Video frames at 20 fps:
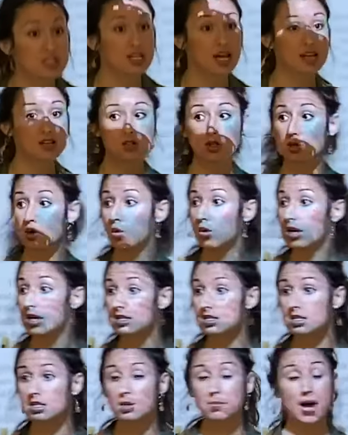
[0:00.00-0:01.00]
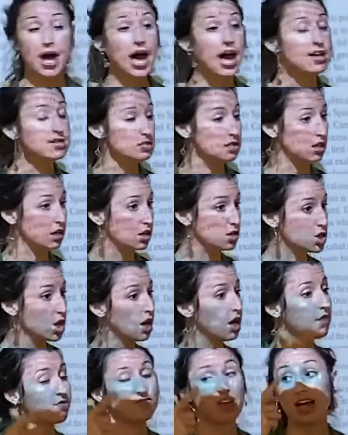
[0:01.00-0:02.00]
says according to the passage,
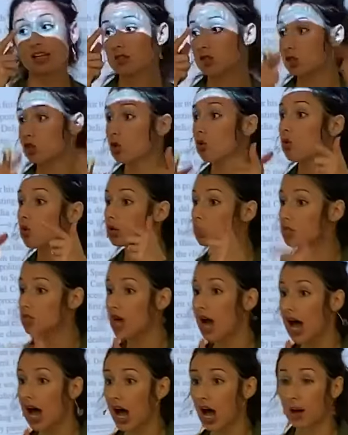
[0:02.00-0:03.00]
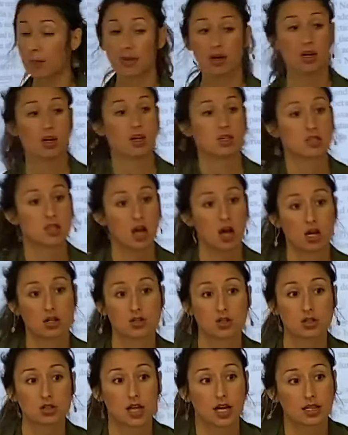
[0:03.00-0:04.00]
that's your job to
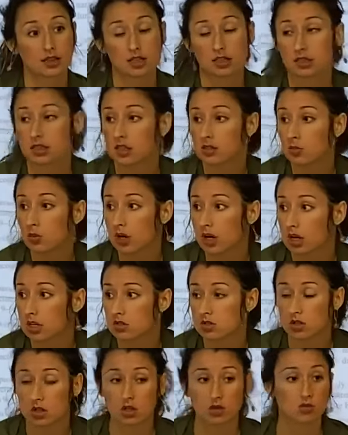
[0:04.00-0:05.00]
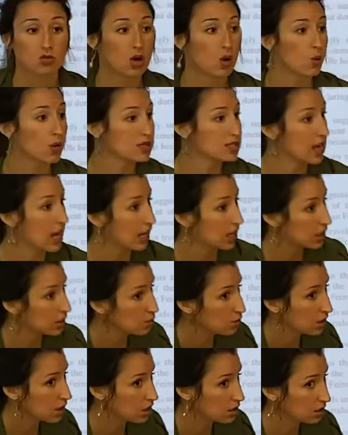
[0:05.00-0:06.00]
underline the lead words so you know exactly
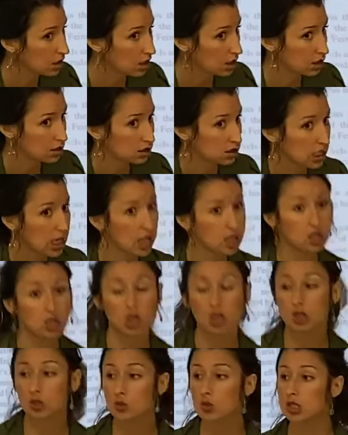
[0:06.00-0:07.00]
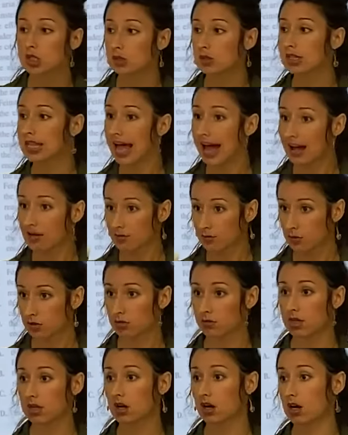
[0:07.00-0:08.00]
where to look. Can you do that for
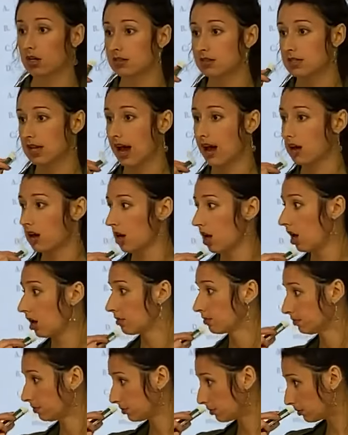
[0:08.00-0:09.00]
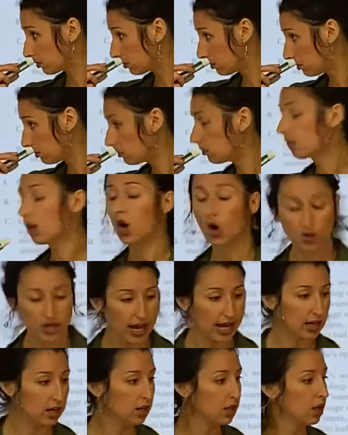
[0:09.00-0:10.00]
me on Saturday?
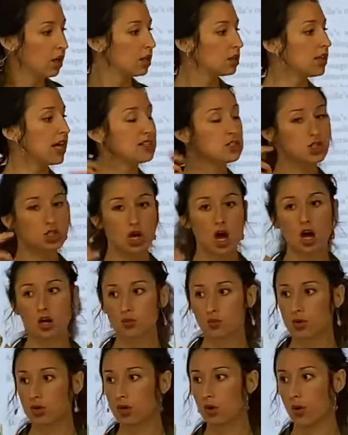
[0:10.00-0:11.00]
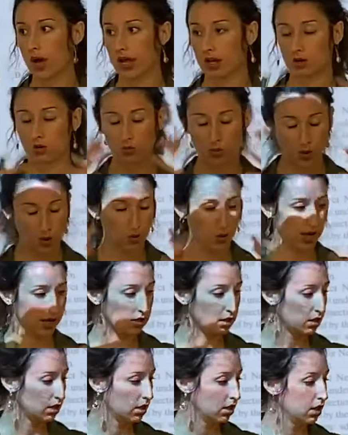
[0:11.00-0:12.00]
Okay, let's talk real quick.
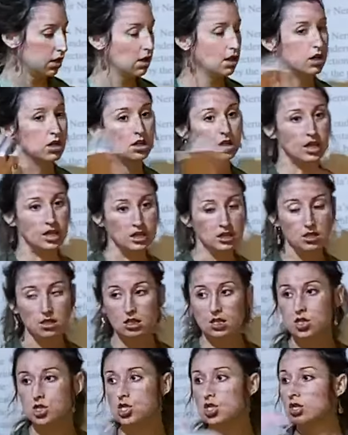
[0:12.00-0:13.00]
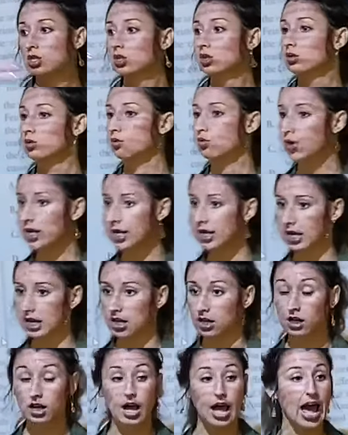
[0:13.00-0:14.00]
English
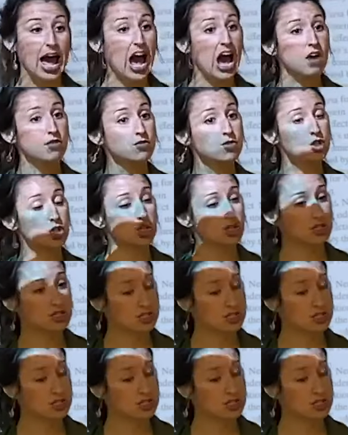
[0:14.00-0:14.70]
reading after